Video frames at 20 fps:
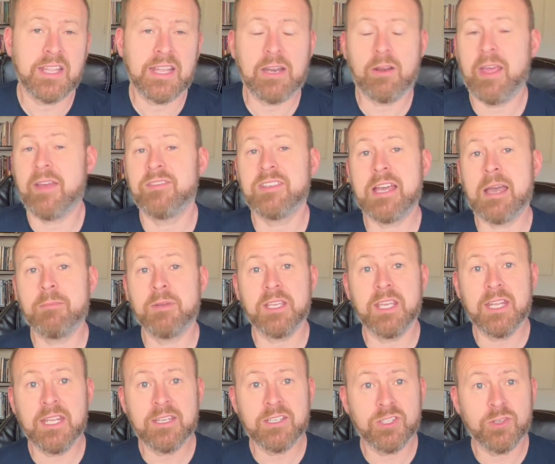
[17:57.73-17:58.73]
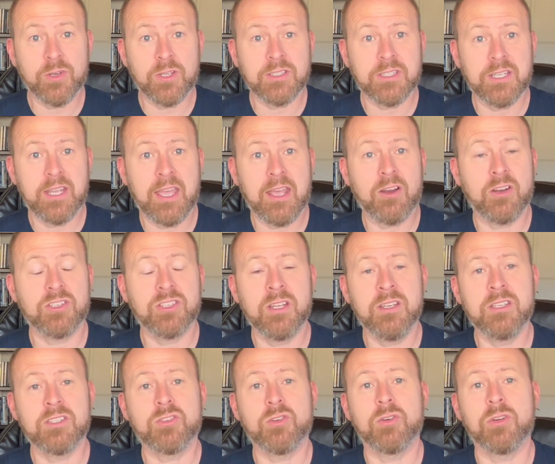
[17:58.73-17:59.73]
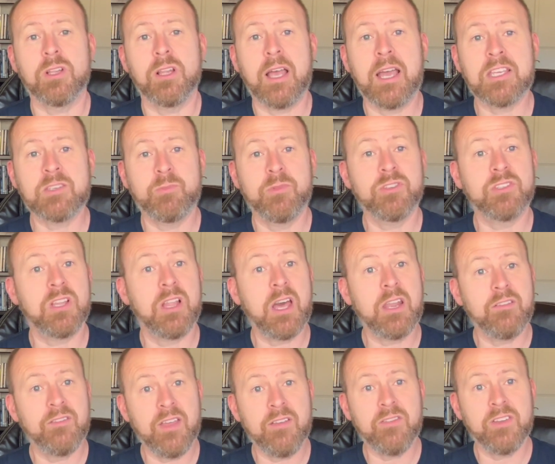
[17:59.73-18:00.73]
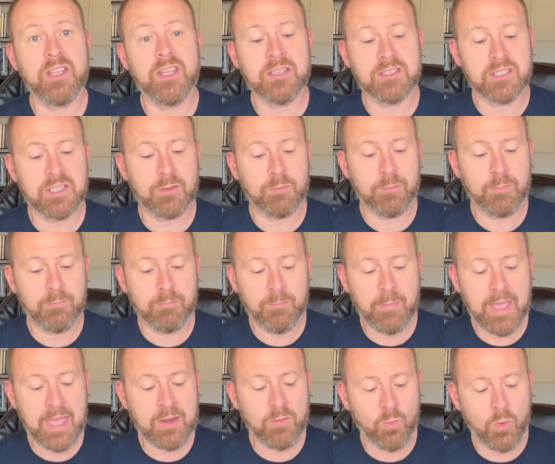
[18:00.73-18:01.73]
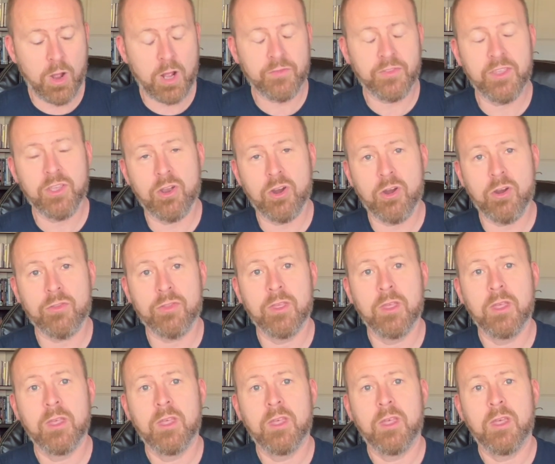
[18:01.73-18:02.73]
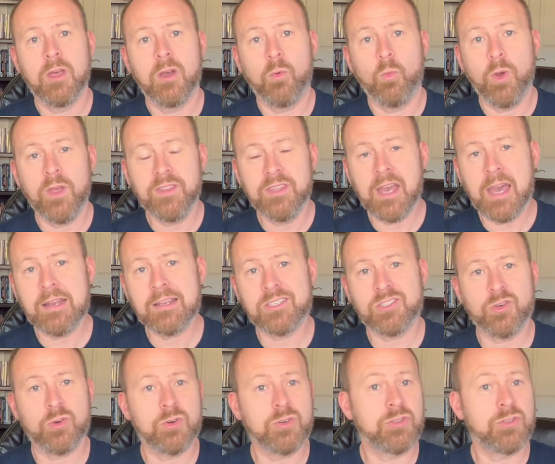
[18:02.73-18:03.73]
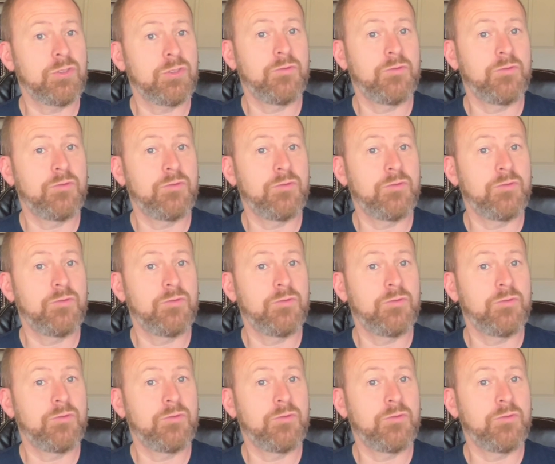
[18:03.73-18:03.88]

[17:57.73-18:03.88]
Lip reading: I don't have time to get into it today in our Sunday school class, but there's a lot of evidence that man walked the earth with dinosaurs.